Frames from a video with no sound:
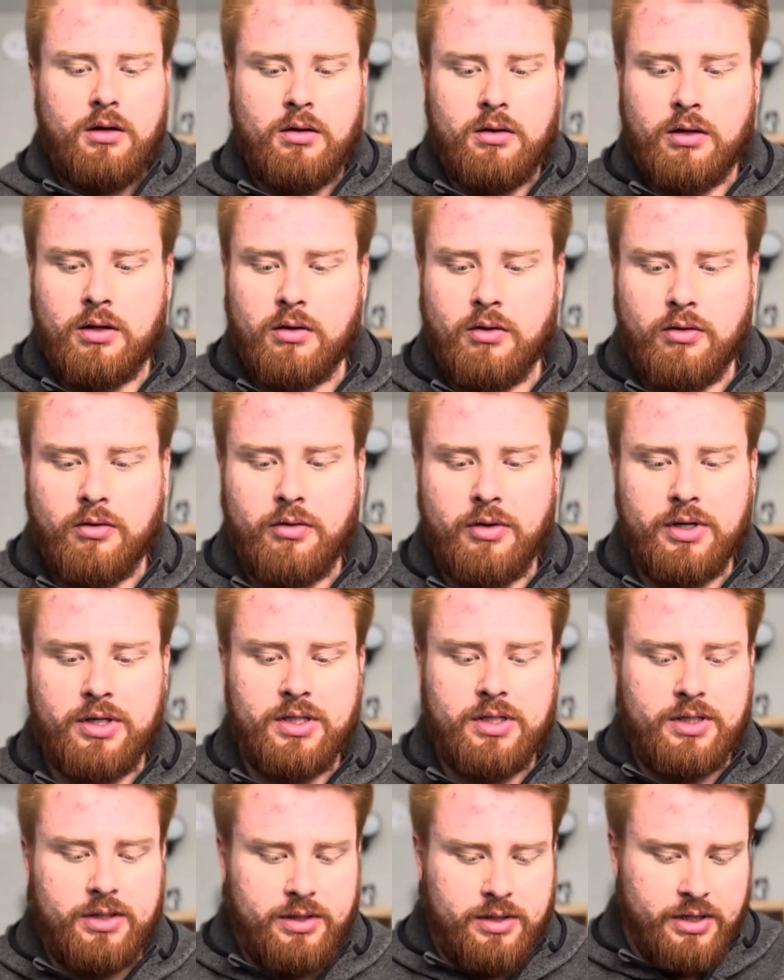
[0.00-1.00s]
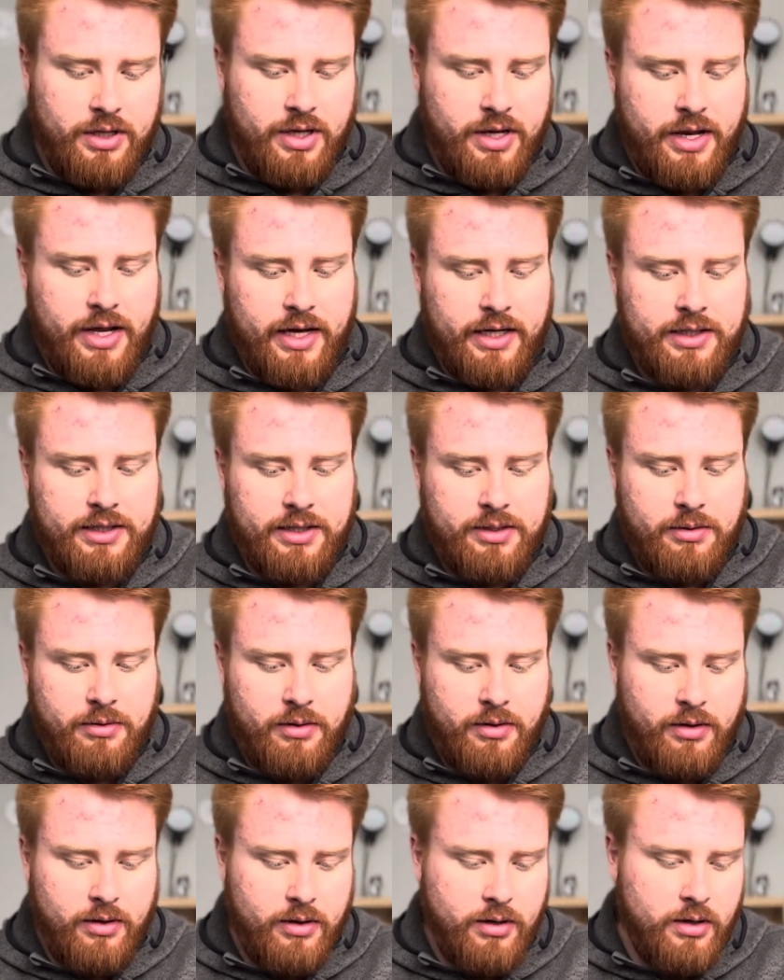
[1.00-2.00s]
Going to the next
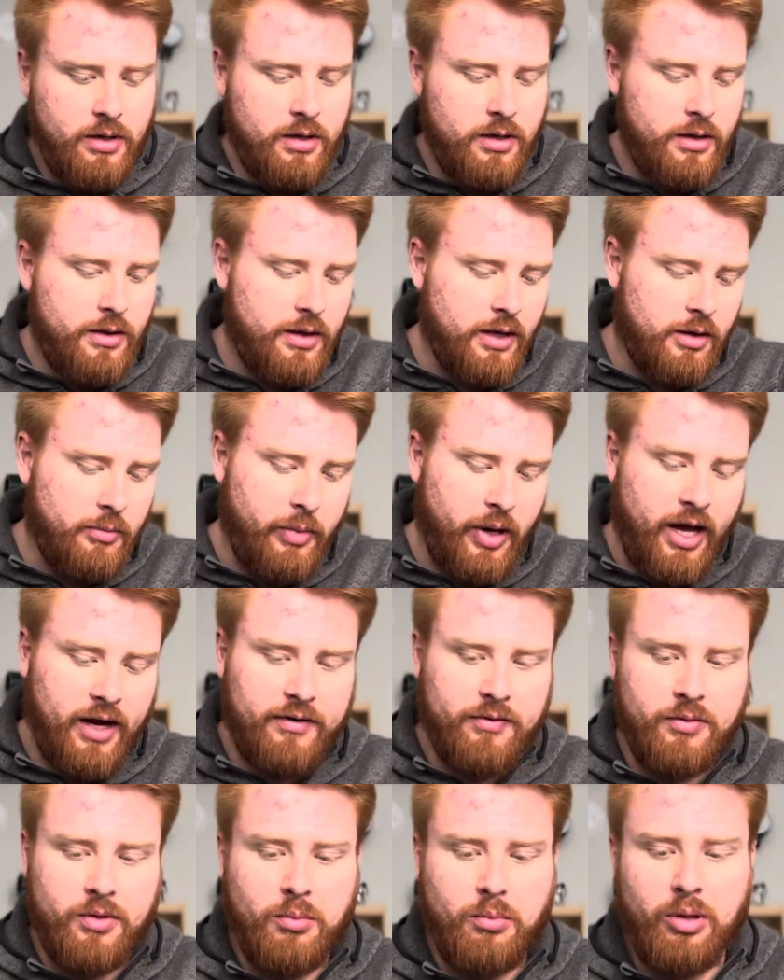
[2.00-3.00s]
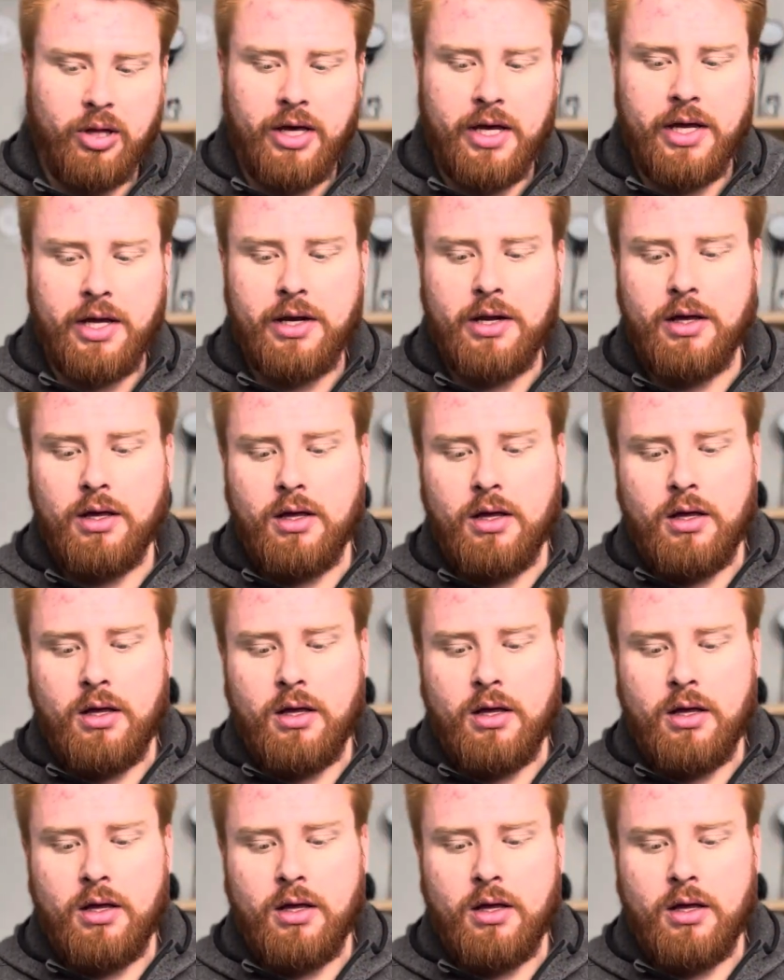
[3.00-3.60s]
thing back from the blade,